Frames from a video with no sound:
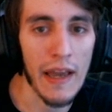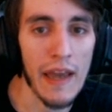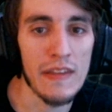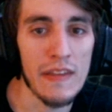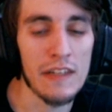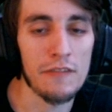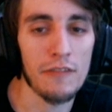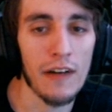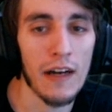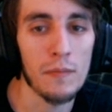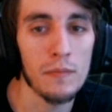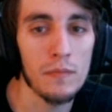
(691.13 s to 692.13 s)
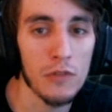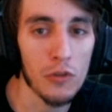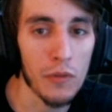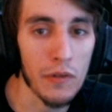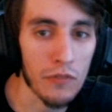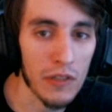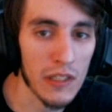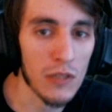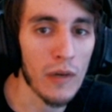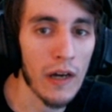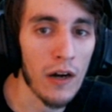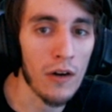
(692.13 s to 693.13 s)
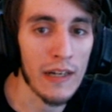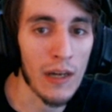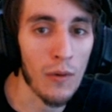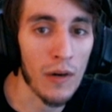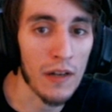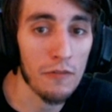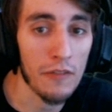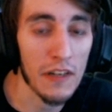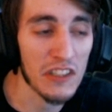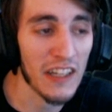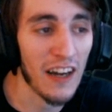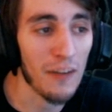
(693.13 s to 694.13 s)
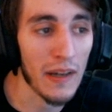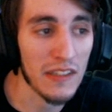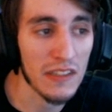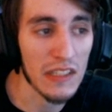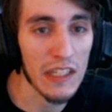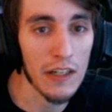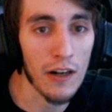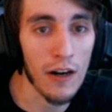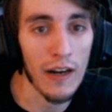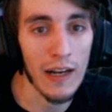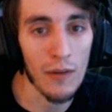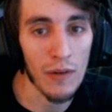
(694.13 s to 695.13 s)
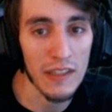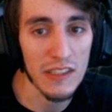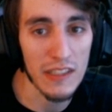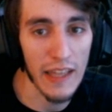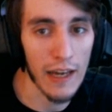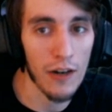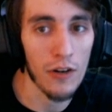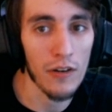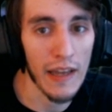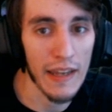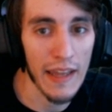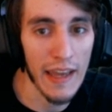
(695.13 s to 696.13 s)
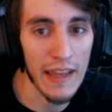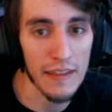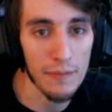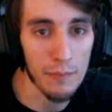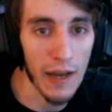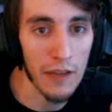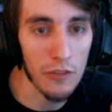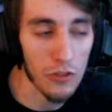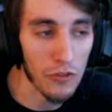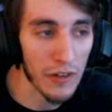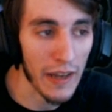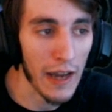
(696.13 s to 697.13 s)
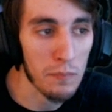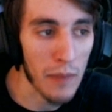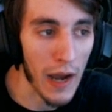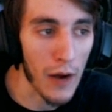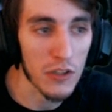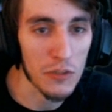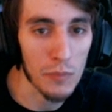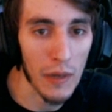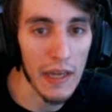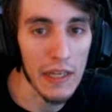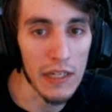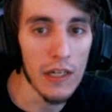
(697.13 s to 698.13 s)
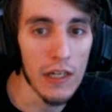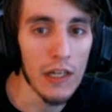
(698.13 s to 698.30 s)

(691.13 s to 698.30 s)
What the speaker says: and then if I'm doing really well and I want to finish out my CDR and I want to scale and hit my 3-item power spike,